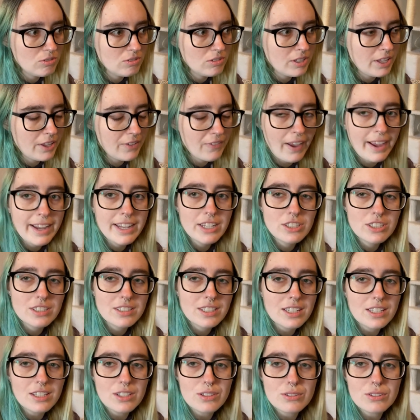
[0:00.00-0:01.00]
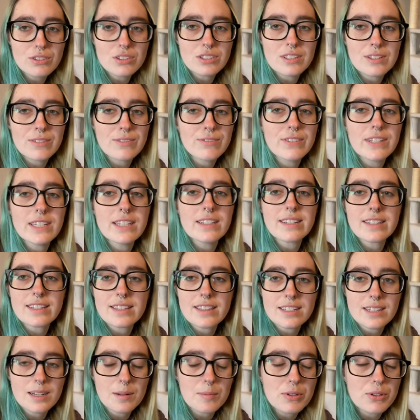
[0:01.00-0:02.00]
if I can just get used to the feeling
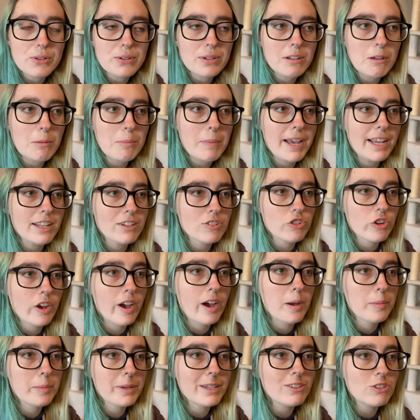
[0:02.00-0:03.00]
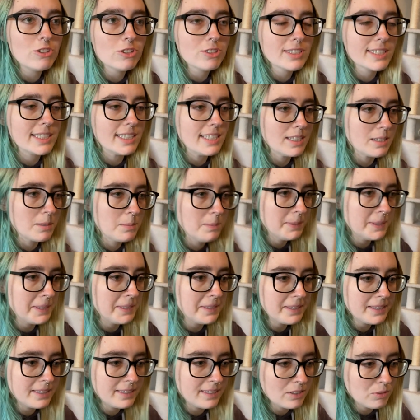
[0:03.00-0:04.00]
that I'm doing a bad job and just like
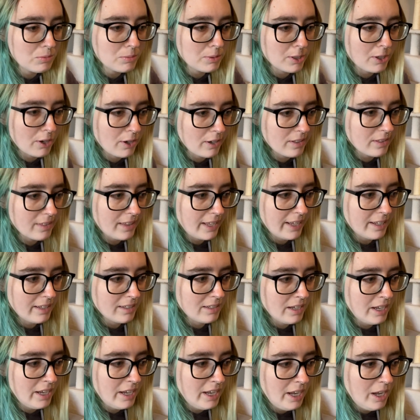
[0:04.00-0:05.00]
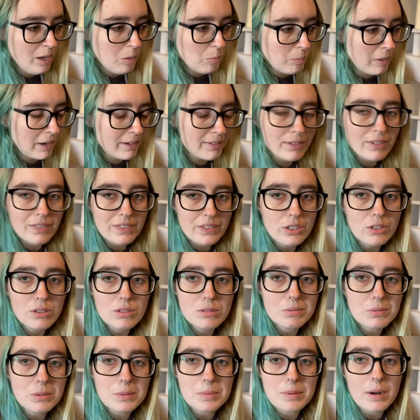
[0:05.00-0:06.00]
completely disregard that, my reviews
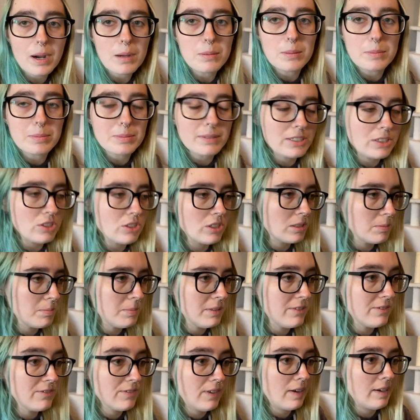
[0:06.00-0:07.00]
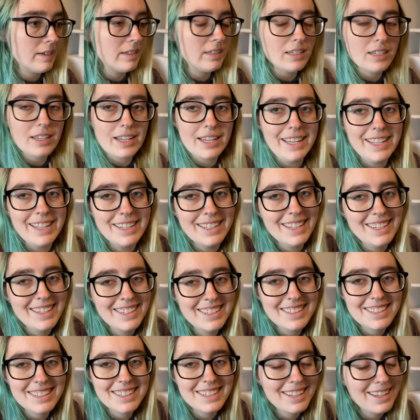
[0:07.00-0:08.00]
will probably just be fine again.
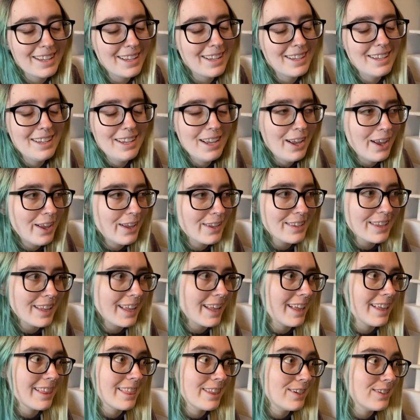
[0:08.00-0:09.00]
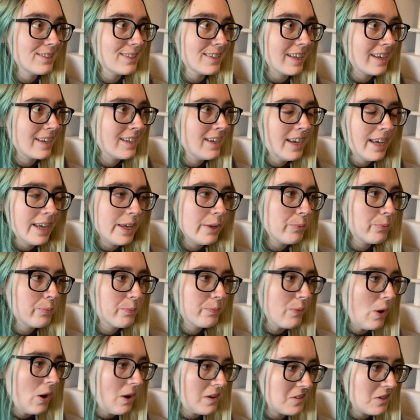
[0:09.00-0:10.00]
like there's that. It
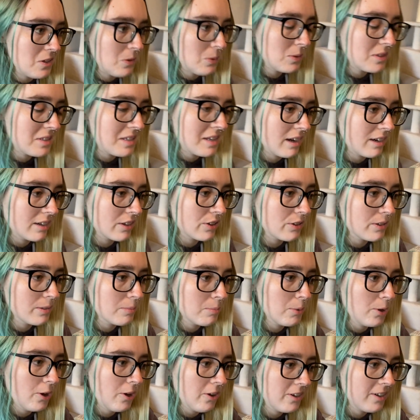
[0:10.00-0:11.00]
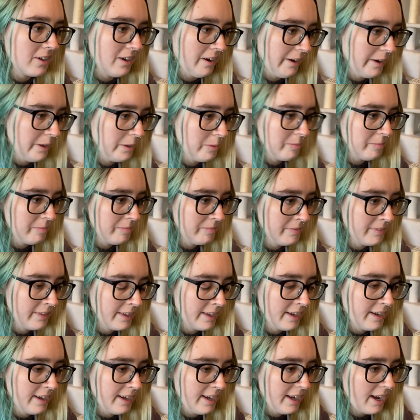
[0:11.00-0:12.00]
also was not a good book. Um,
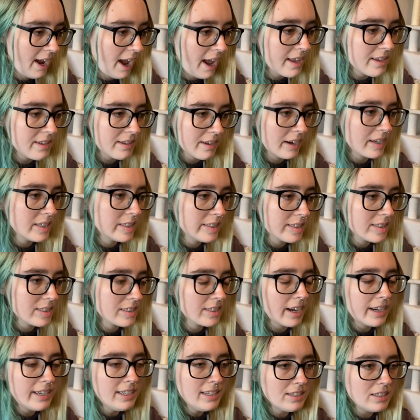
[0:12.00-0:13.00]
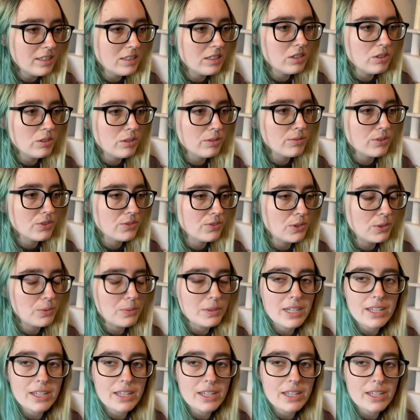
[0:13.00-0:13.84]
I, I decided to do the review when